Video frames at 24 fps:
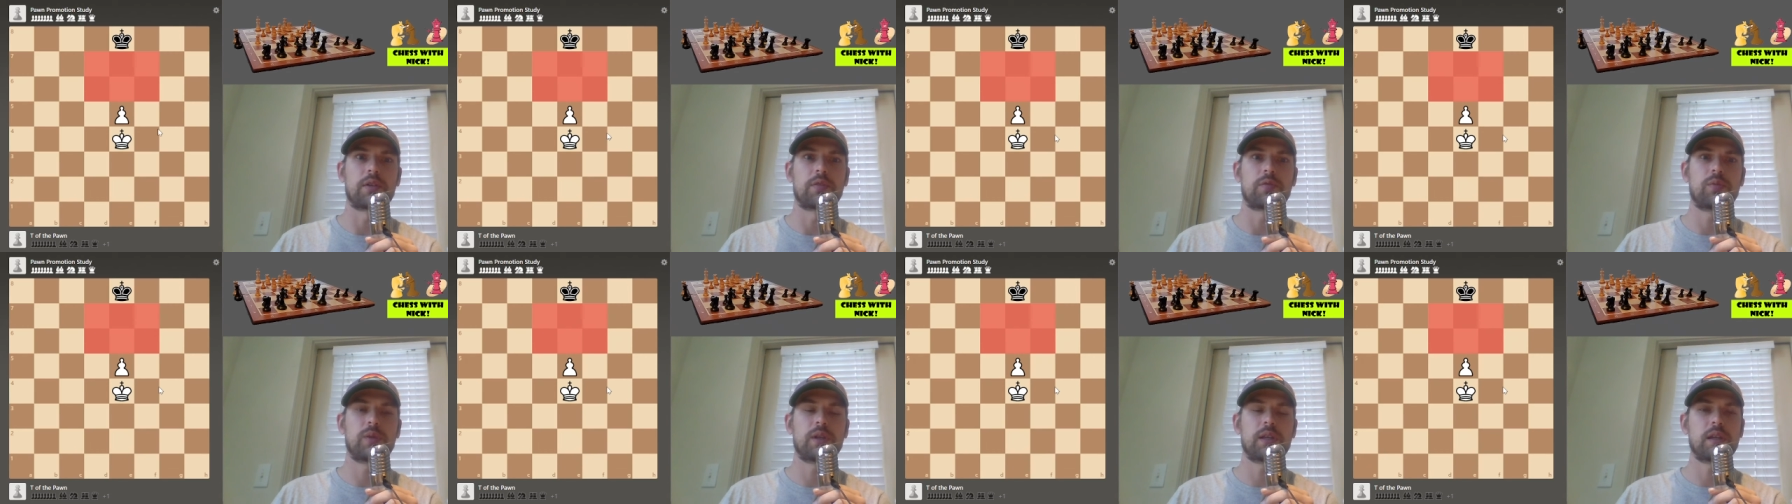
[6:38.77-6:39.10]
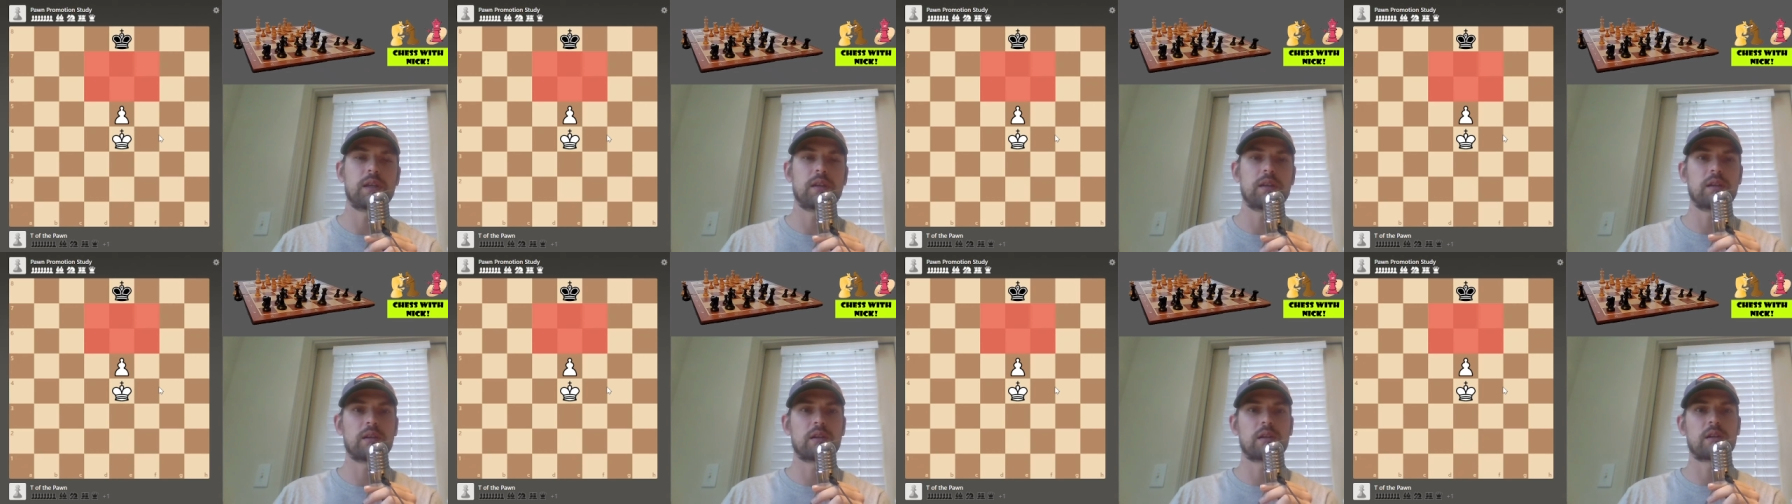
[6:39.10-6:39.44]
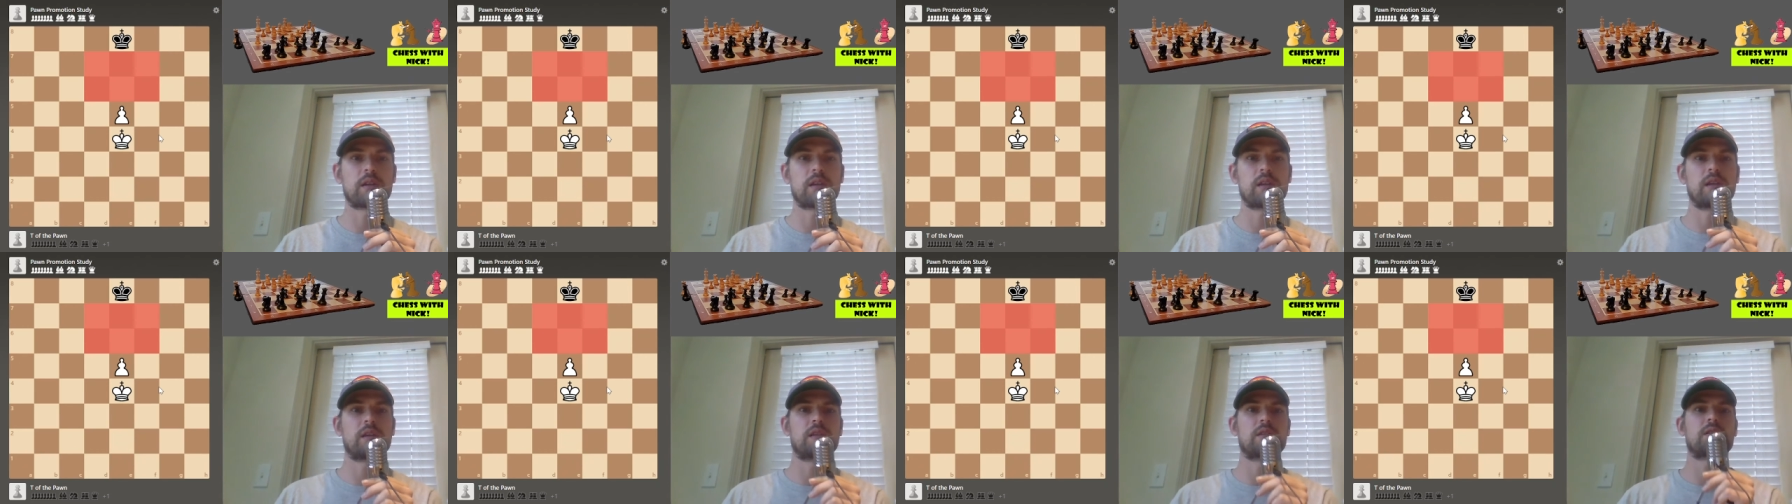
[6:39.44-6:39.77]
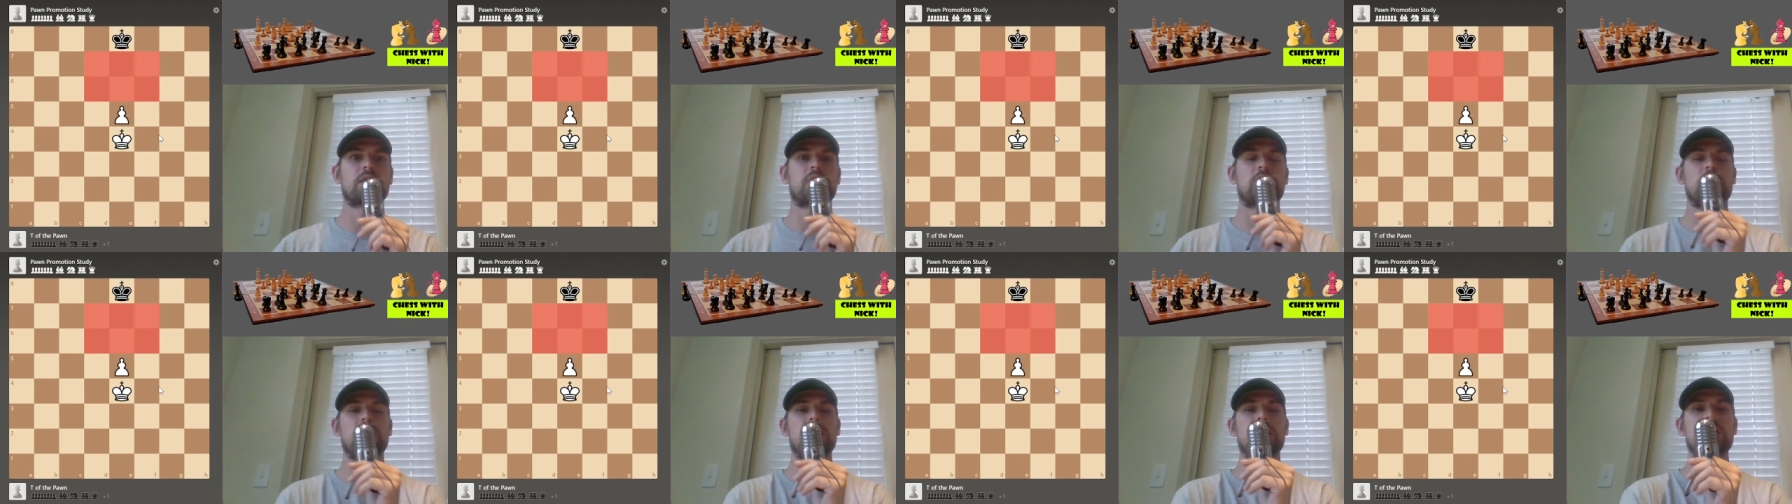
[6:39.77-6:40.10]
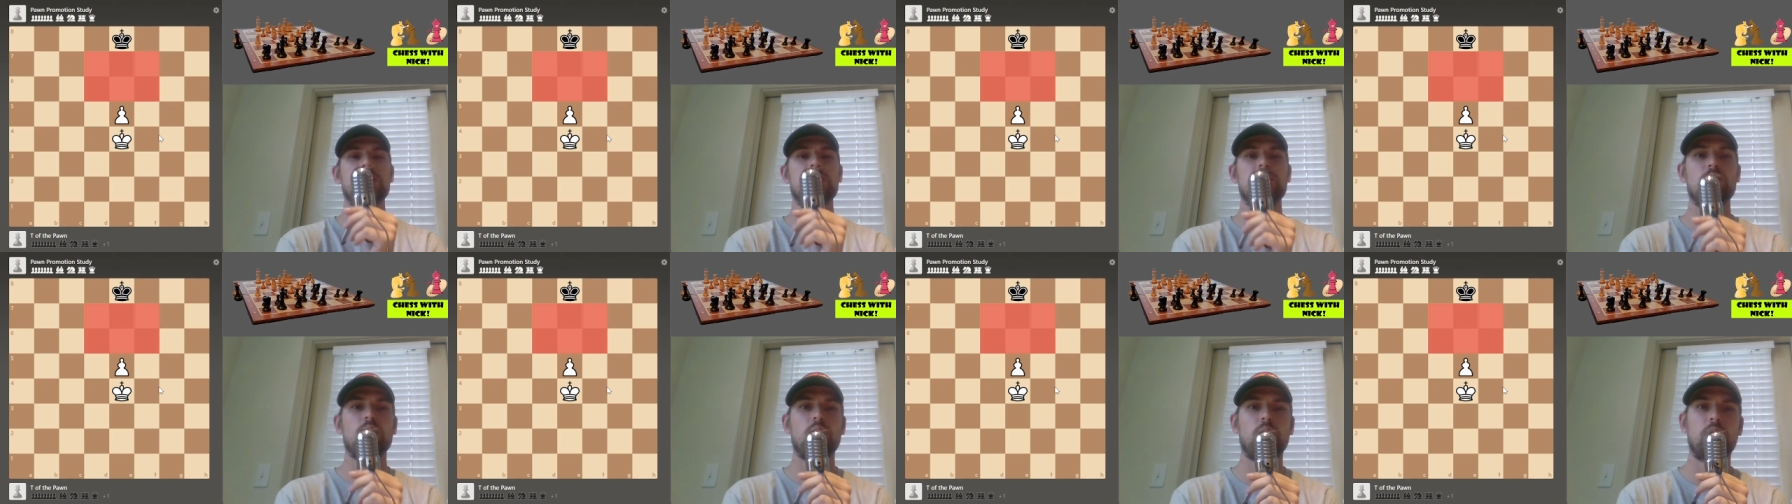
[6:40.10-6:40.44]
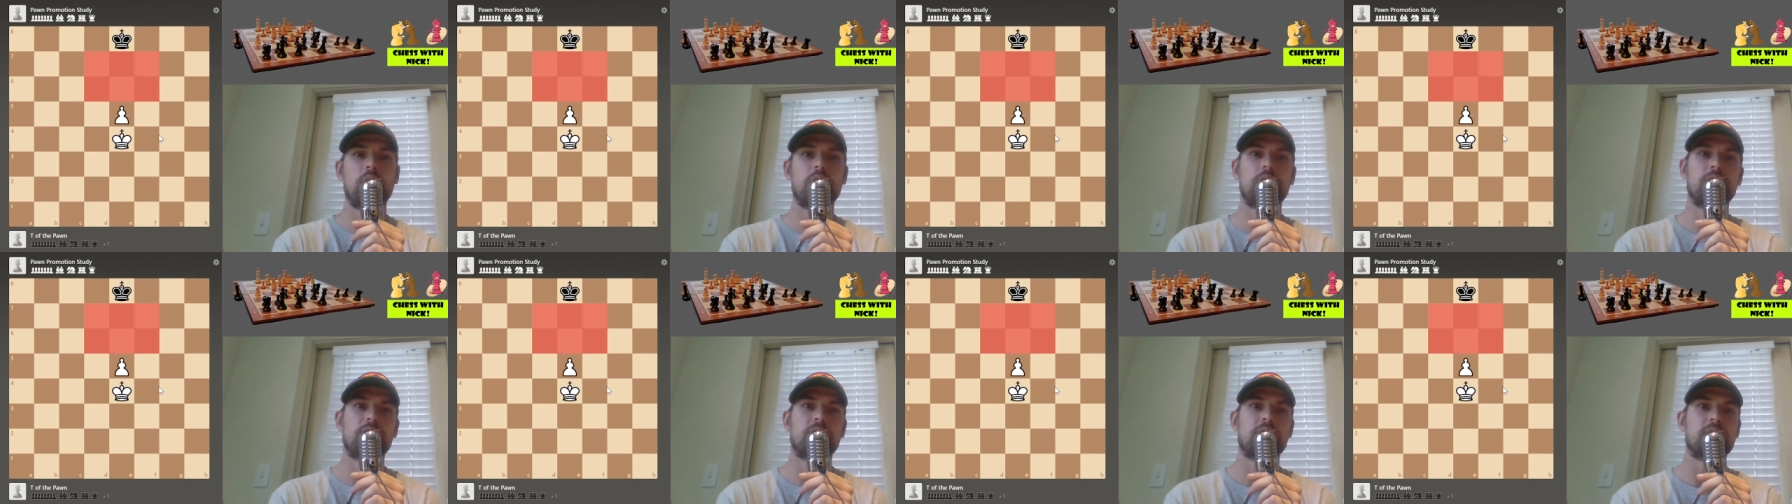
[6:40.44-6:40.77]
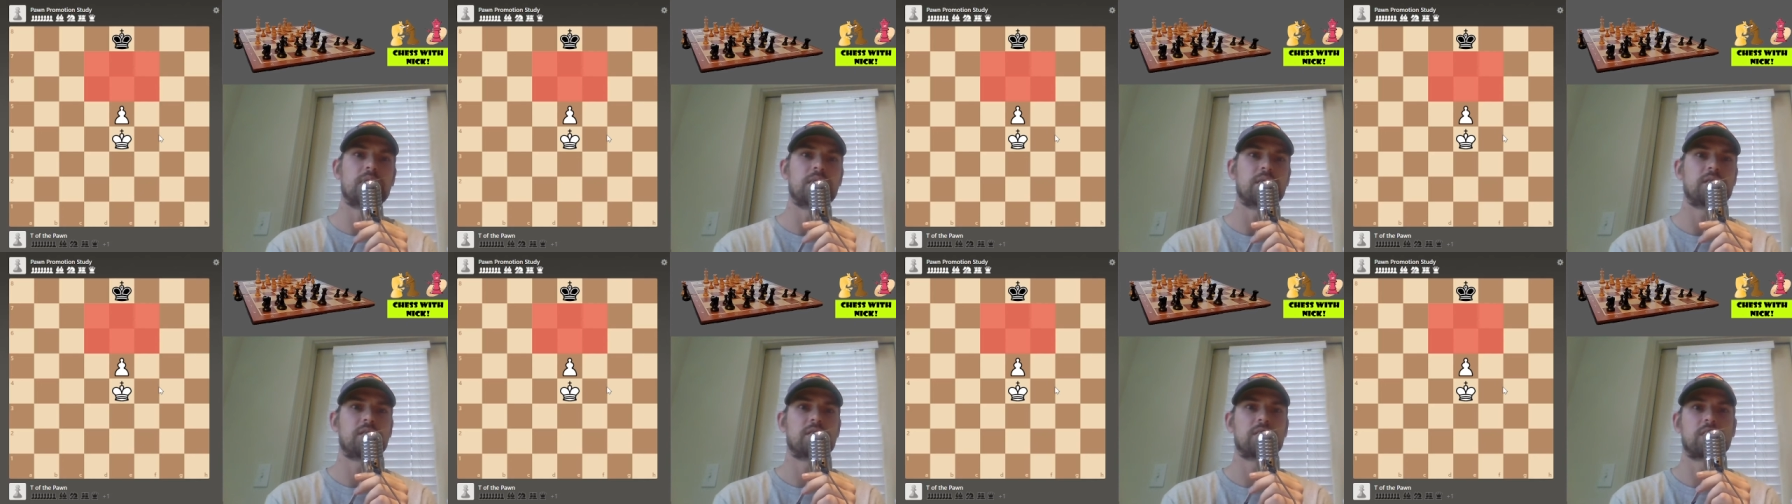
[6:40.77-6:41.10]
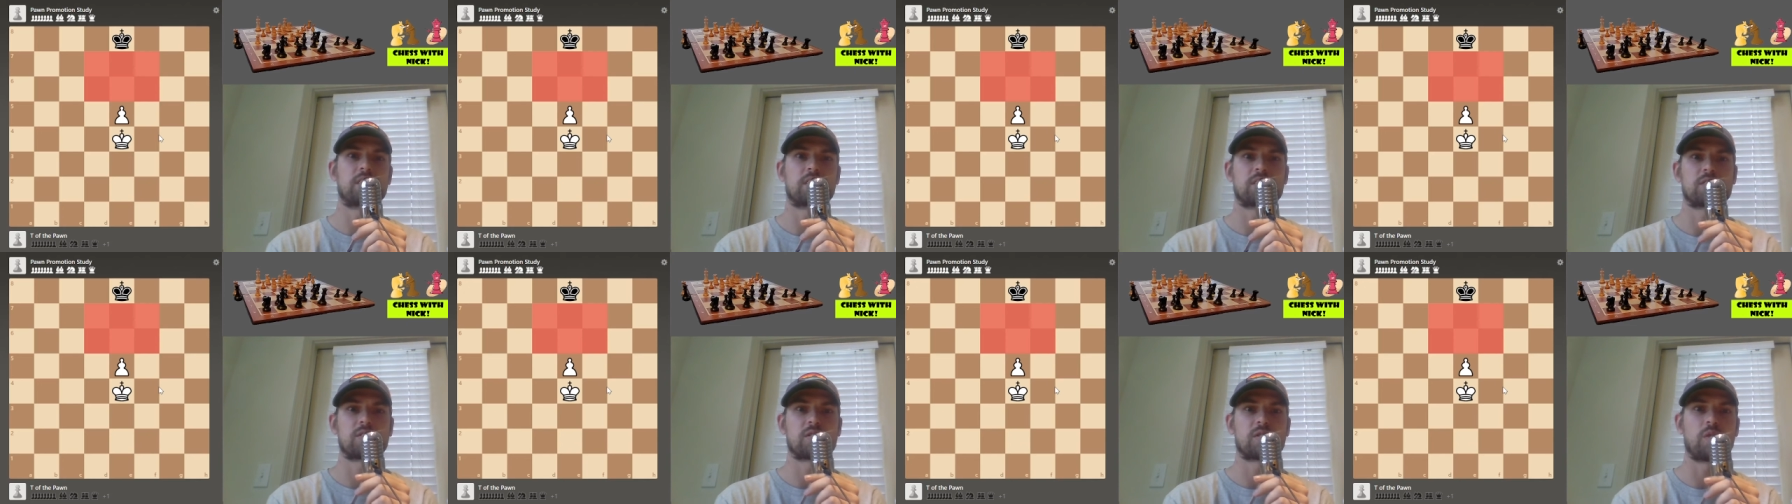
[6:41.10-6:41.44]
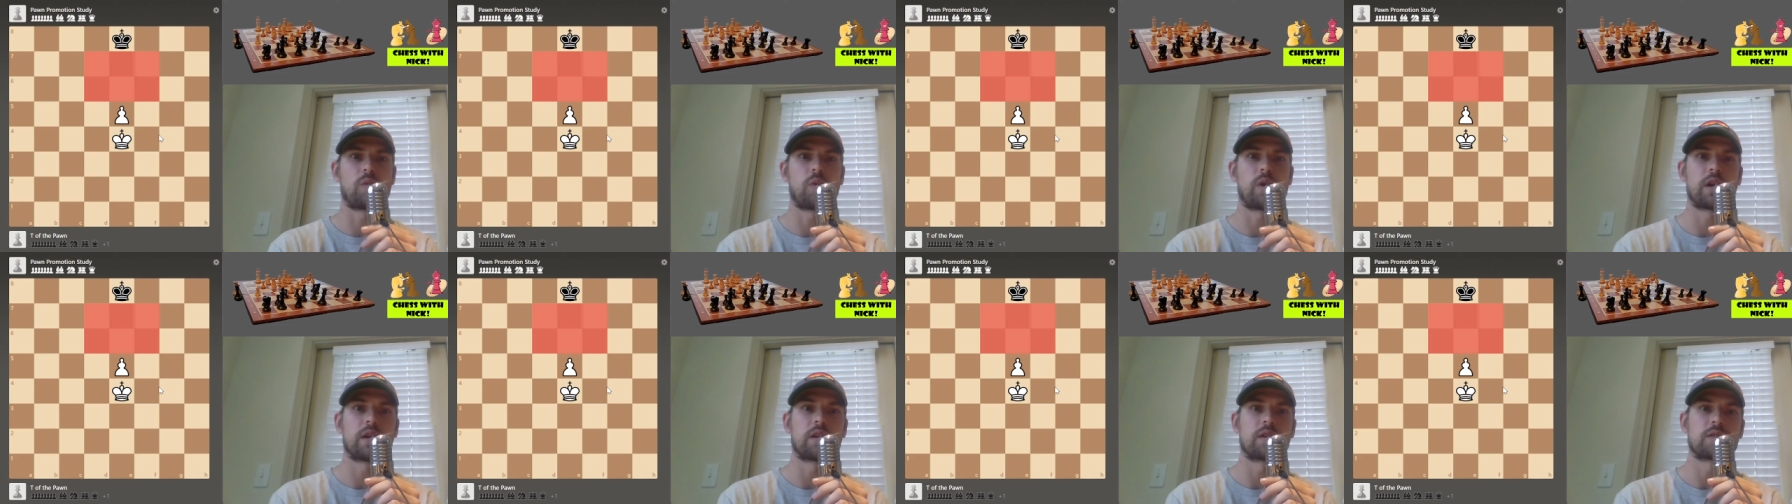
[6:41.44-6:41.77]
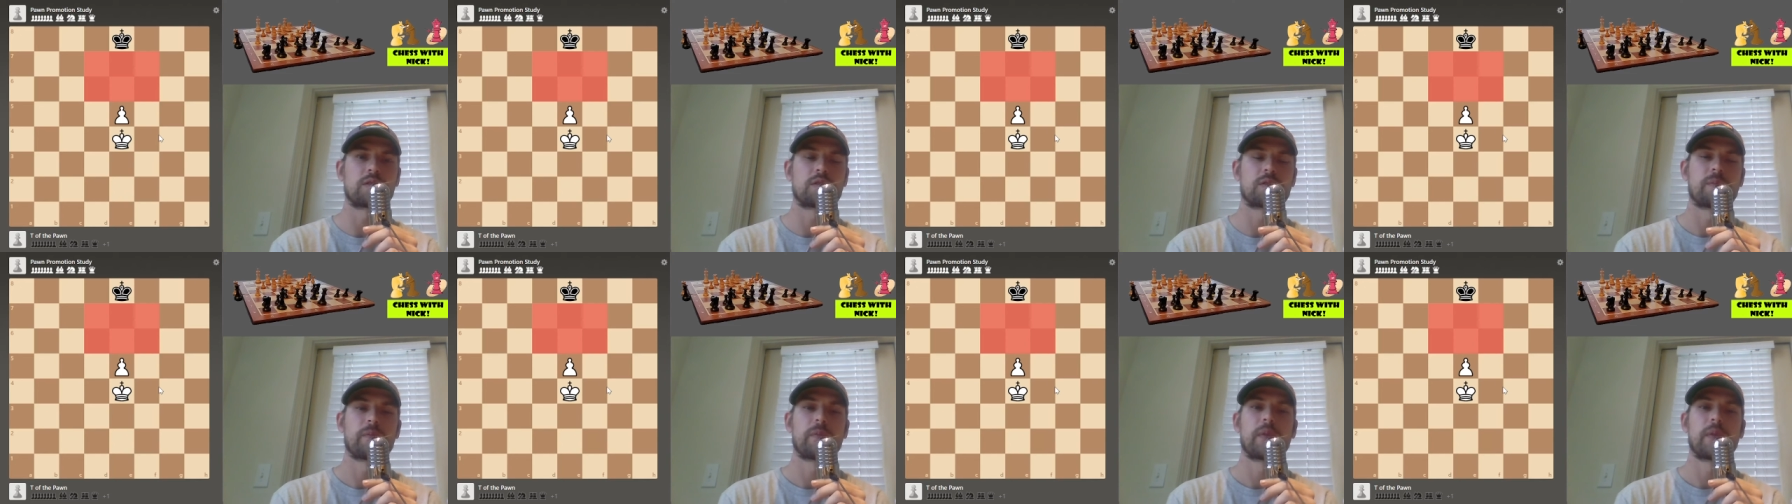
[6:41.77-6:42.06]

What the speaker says: If we can get our king to any one of these 6 squares,